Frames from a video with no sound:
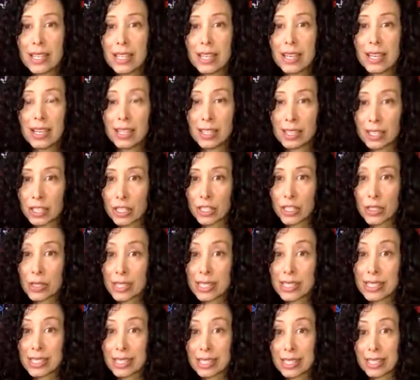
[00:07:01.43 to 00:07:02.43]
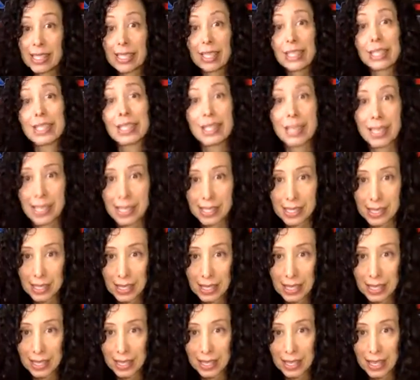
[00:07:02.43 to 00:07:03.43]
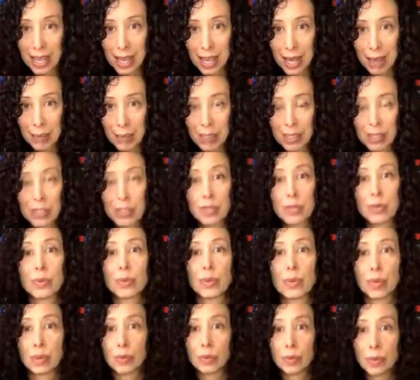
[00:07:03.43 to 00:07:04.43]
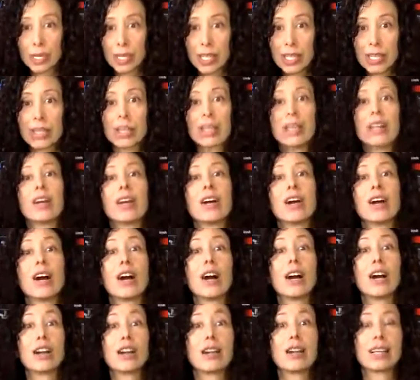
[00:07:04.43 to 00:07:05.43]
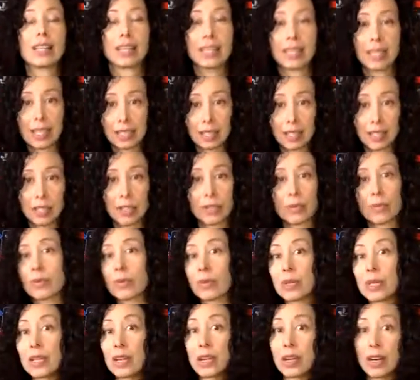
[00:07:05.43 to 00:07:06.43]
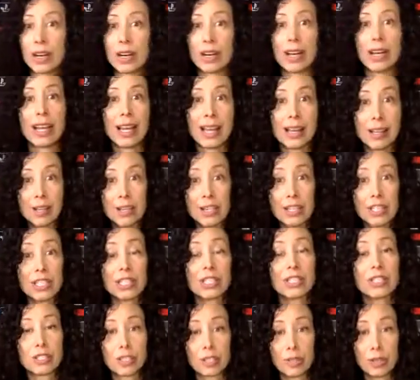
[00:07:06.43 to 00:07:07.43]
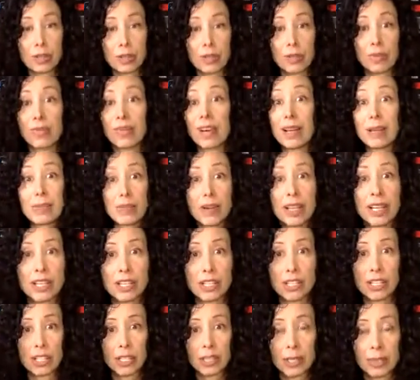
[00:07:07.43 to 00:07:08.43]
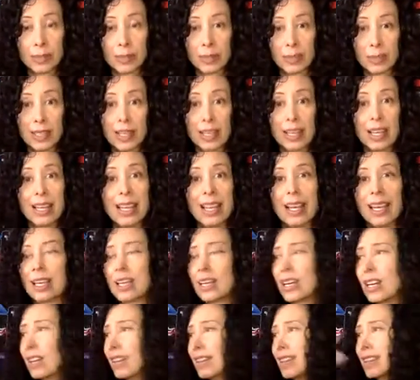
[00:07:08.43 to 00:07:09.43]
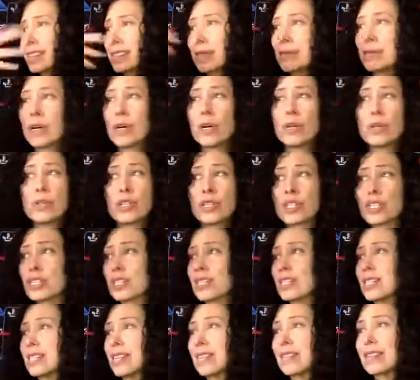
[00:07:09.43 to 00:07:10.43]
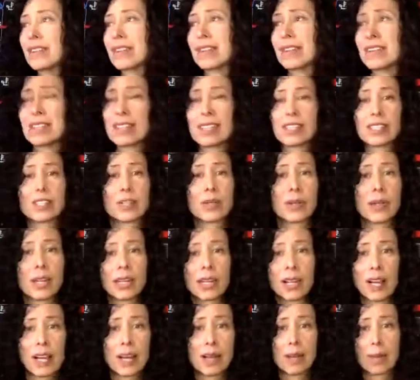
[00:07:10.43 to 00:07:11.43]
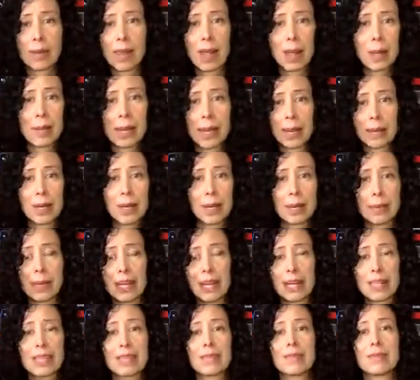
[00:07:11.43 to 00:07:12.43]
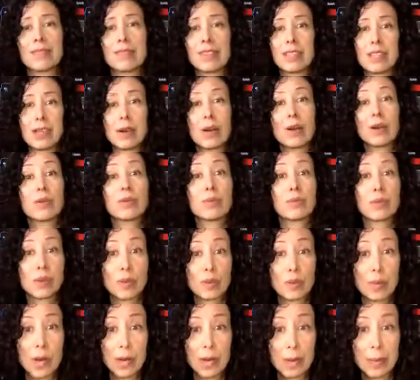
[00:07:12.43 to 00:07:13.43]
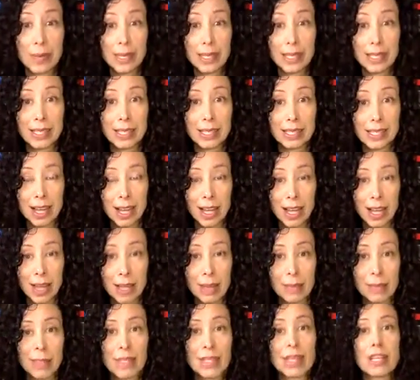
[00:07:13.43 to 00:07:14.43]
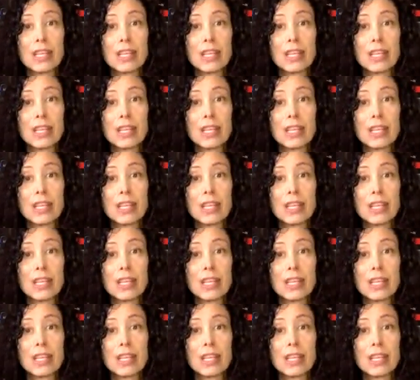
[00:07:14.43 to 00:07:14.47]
electricity in case anything happens. Where we are elect we are energy to vibration and all these emotions, everything that's going on, blah, blah, blah, blah, can be overwhelming in time.